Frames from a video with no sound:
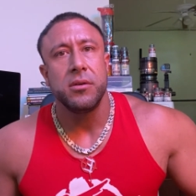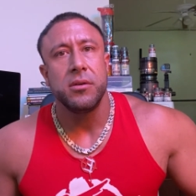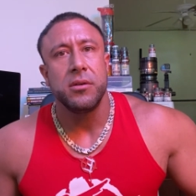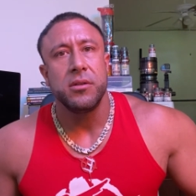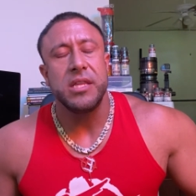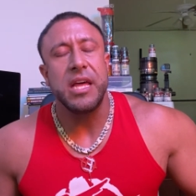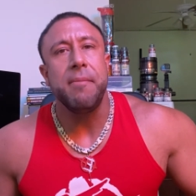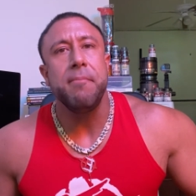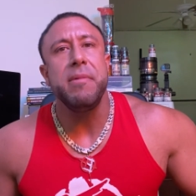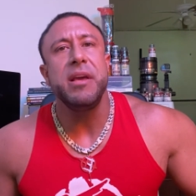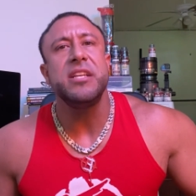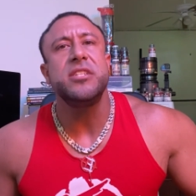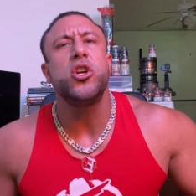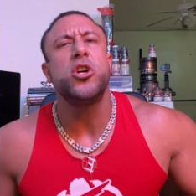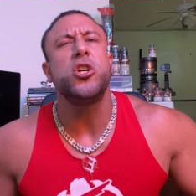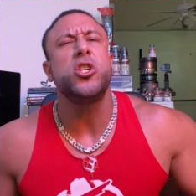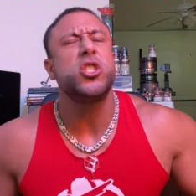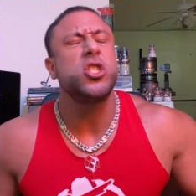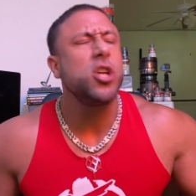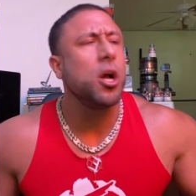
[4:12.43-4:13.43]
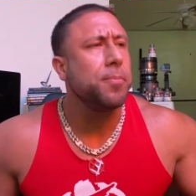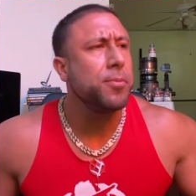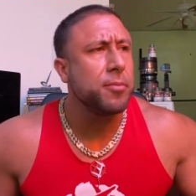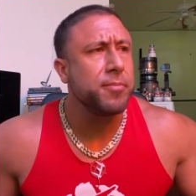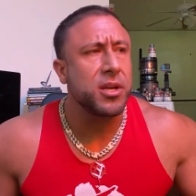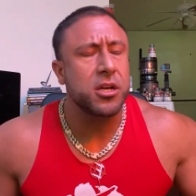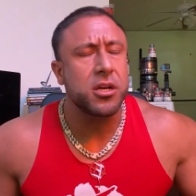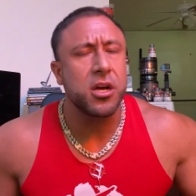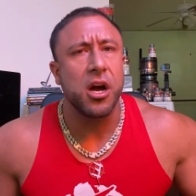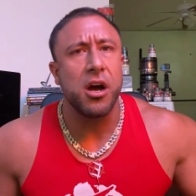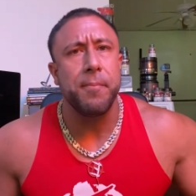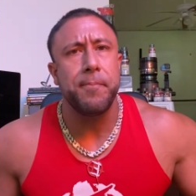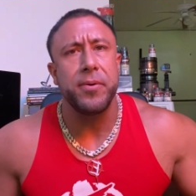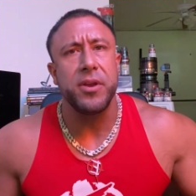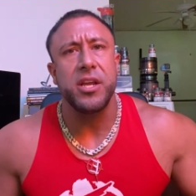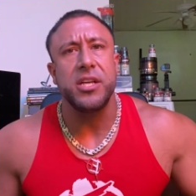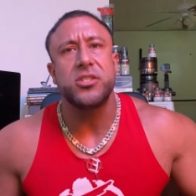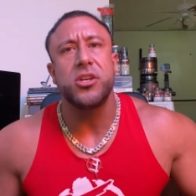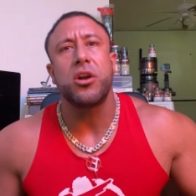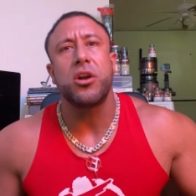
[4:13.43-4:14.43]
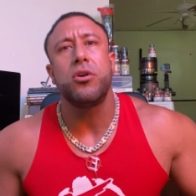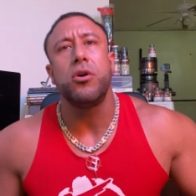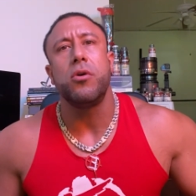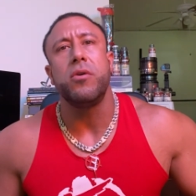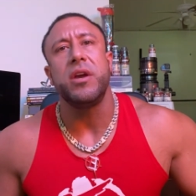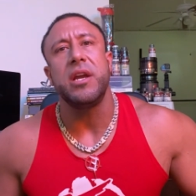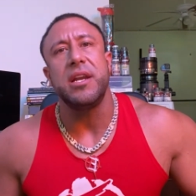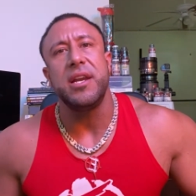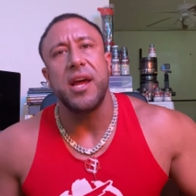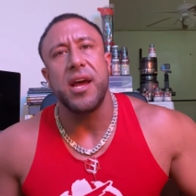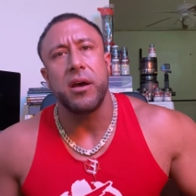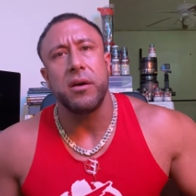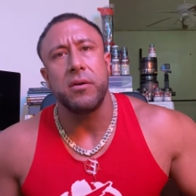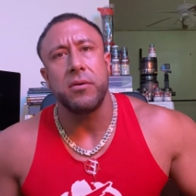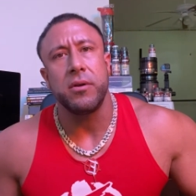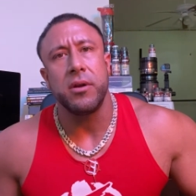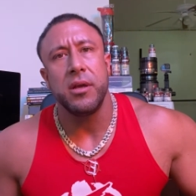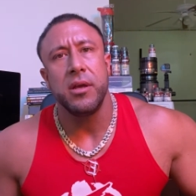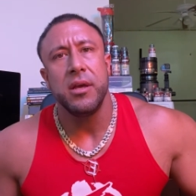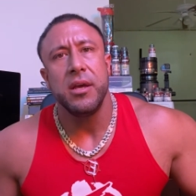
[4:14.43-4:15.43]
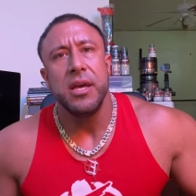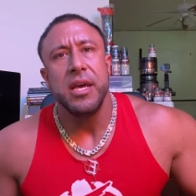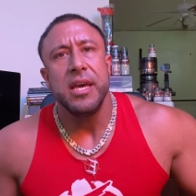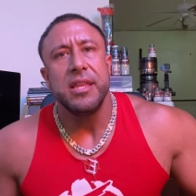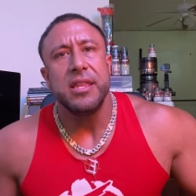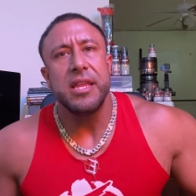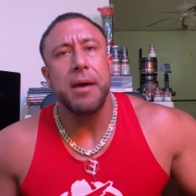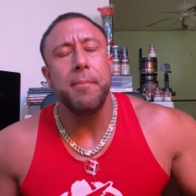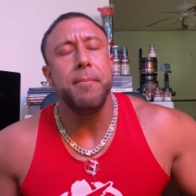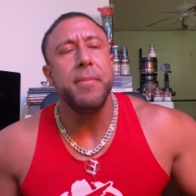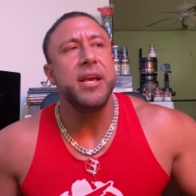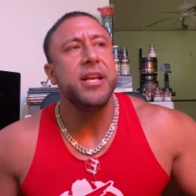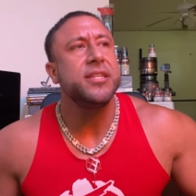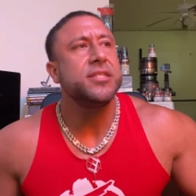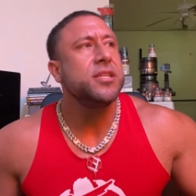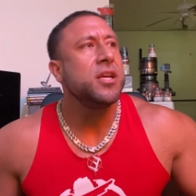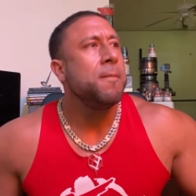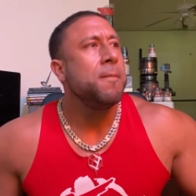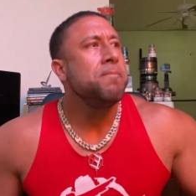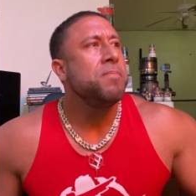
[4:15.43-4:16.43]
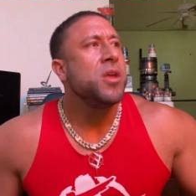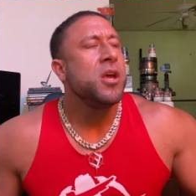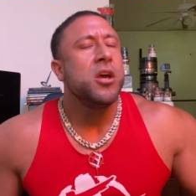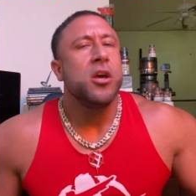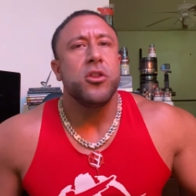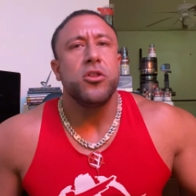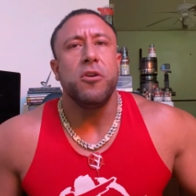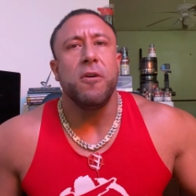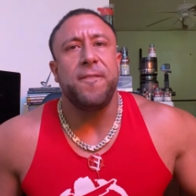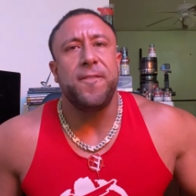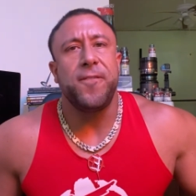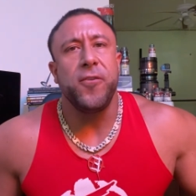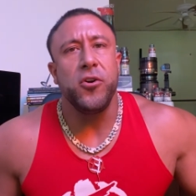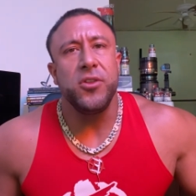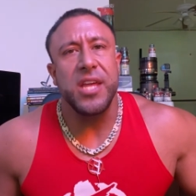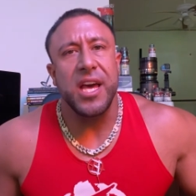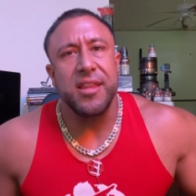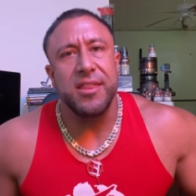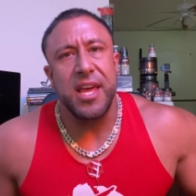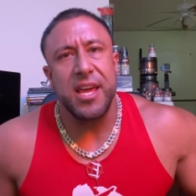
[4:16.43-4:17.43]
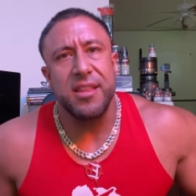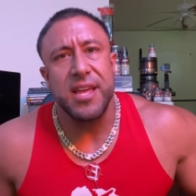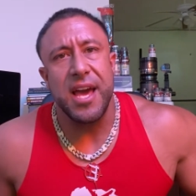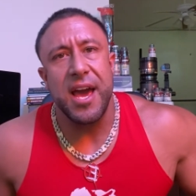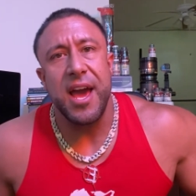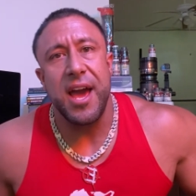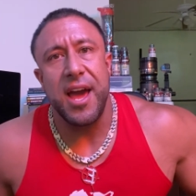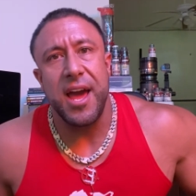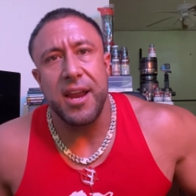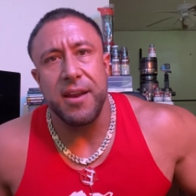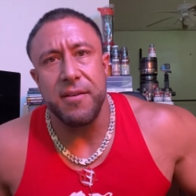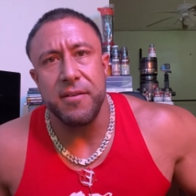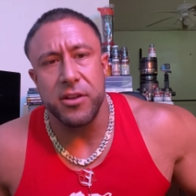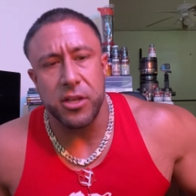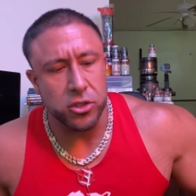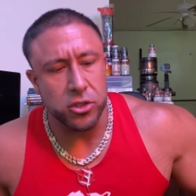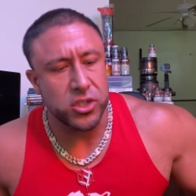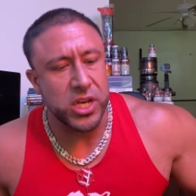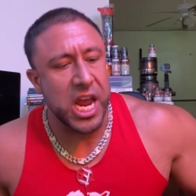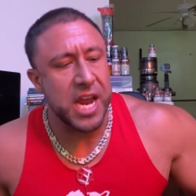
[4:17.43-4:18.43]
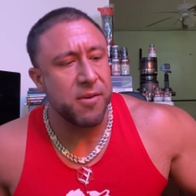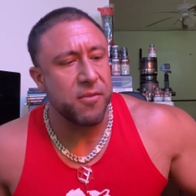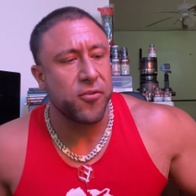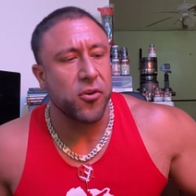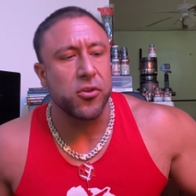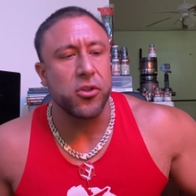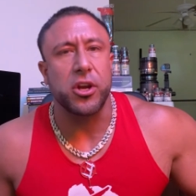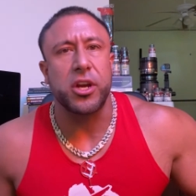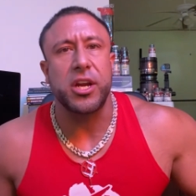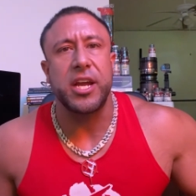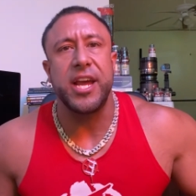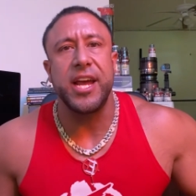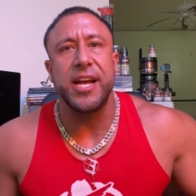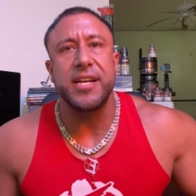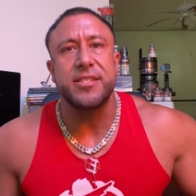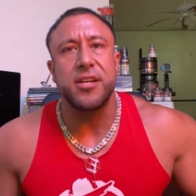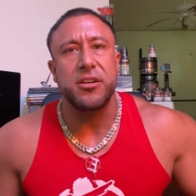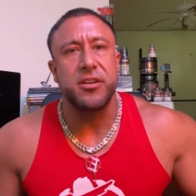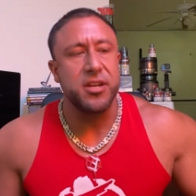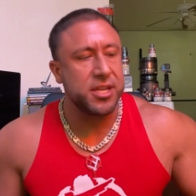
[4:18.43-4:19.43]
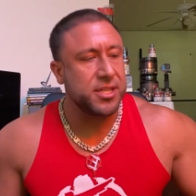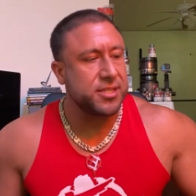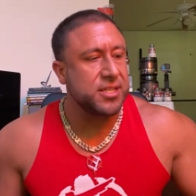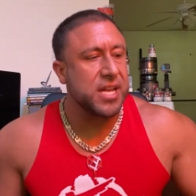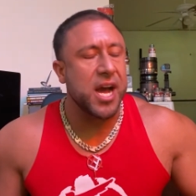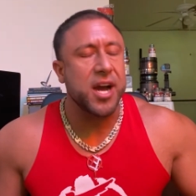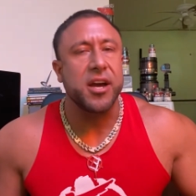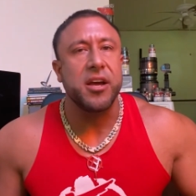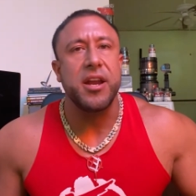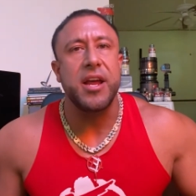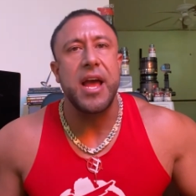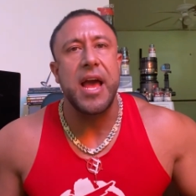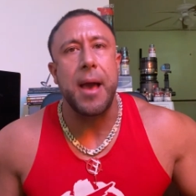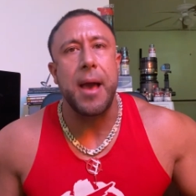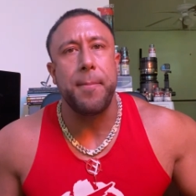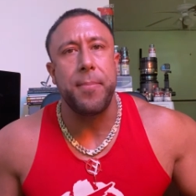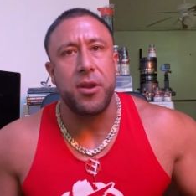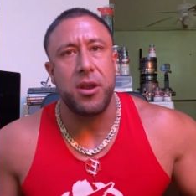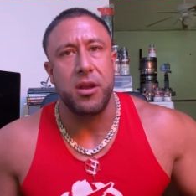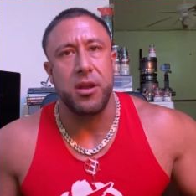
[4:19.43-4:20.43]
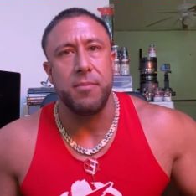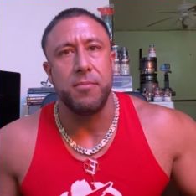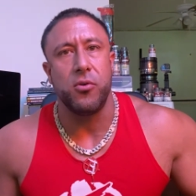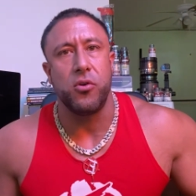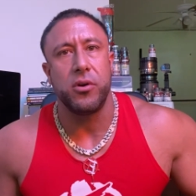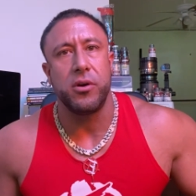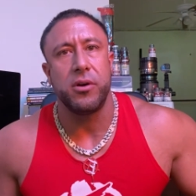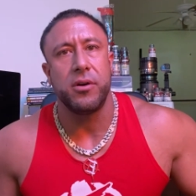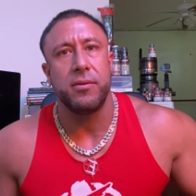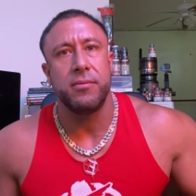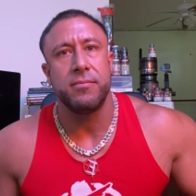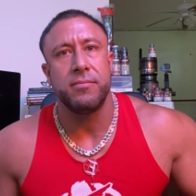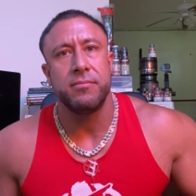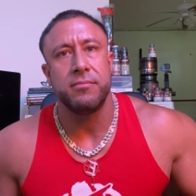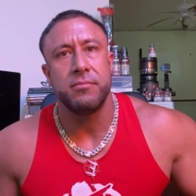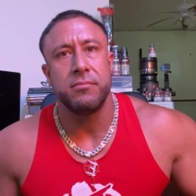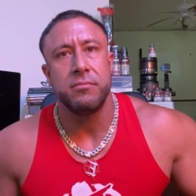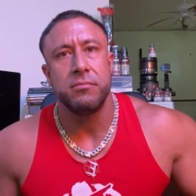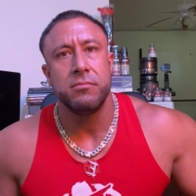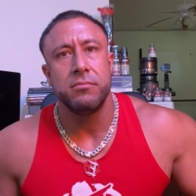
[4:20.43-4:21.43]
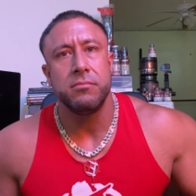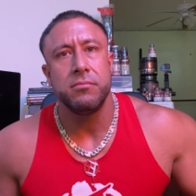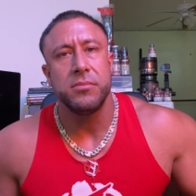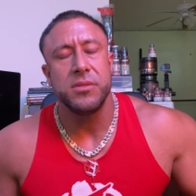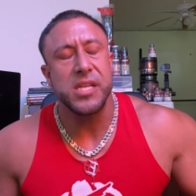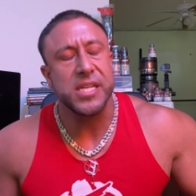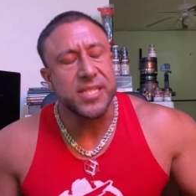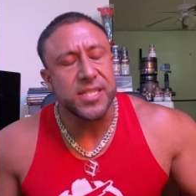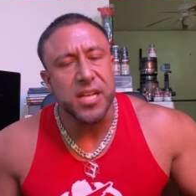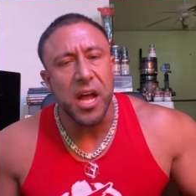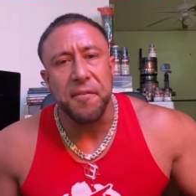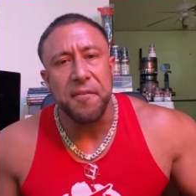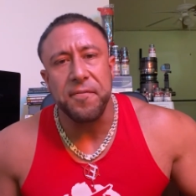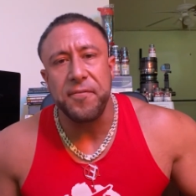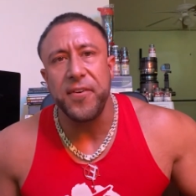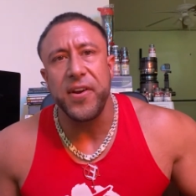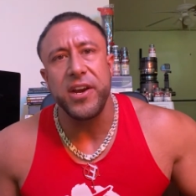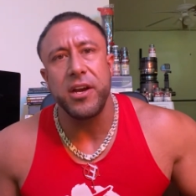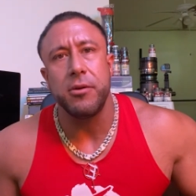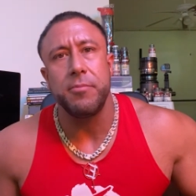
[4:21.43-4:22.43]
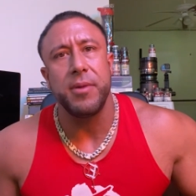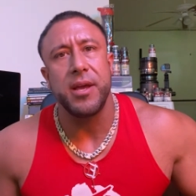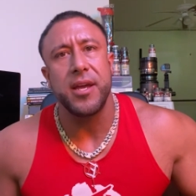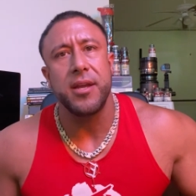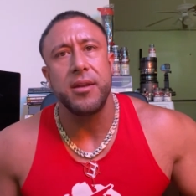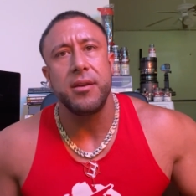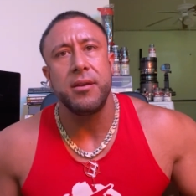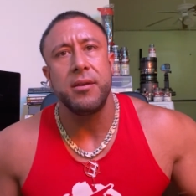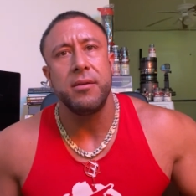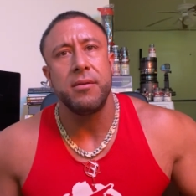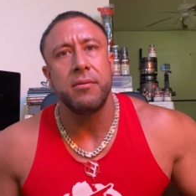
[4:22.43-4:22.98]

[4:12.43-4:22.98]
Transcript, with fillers: That means their supplement companies are going down. That means the food that they had in the table for their kids are, is not going to happen anymore. That's not fair, man.